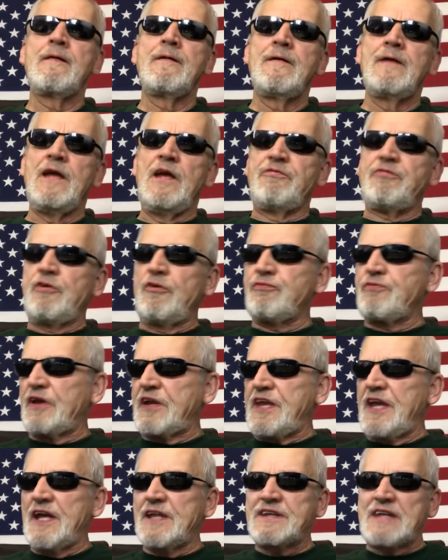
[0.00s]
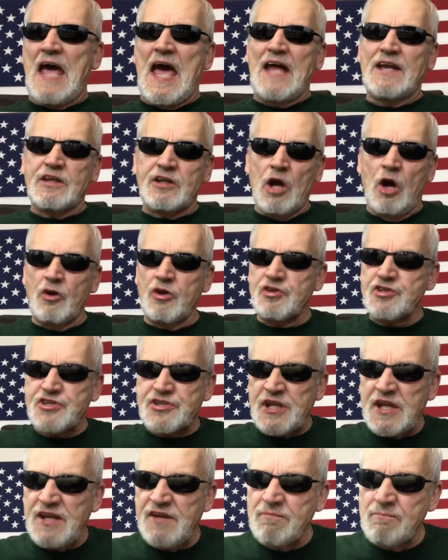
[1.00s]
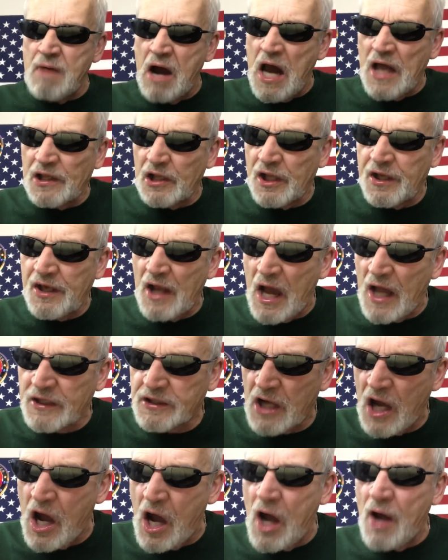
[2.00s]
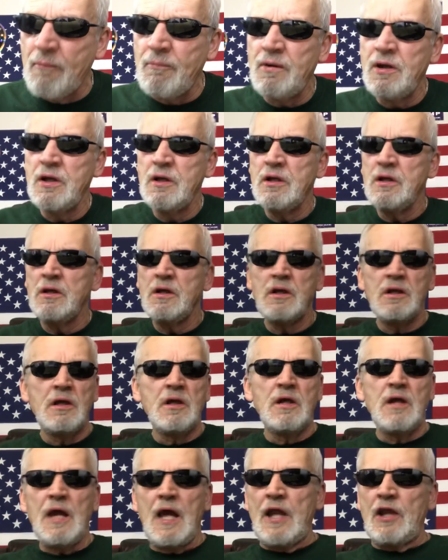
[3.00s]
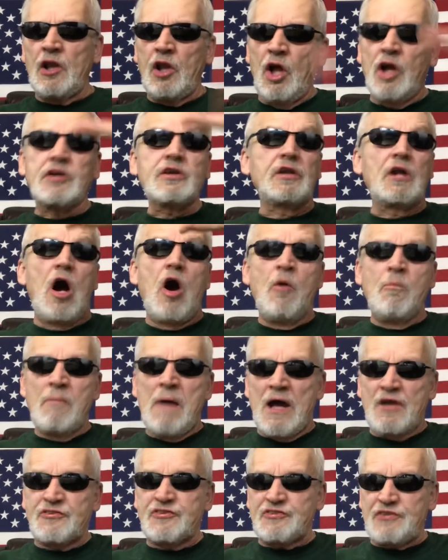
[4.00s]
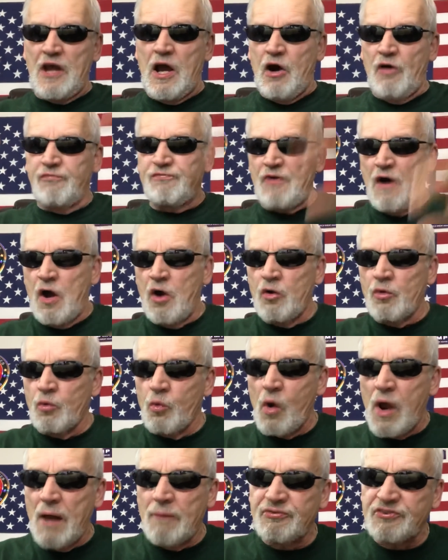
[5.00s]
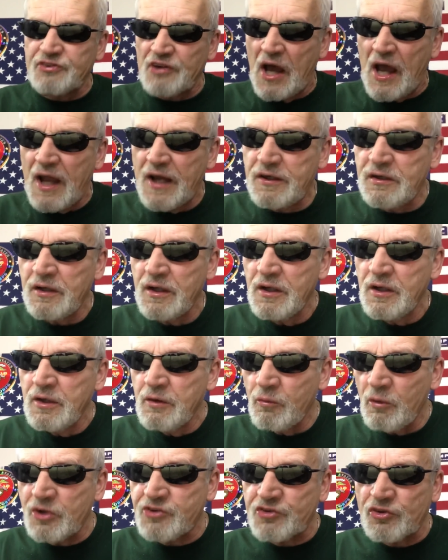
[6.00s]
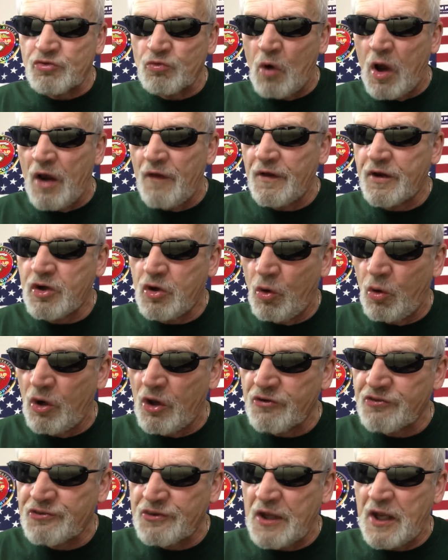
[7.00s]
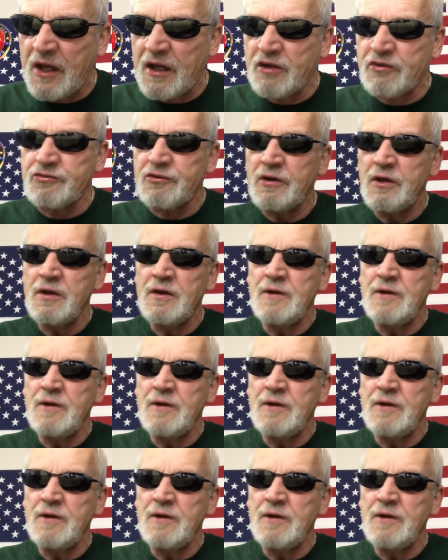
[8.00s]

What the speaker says: If you forget that, go to SteveMotley.com and look on my cell phone website, which is one of the coolest things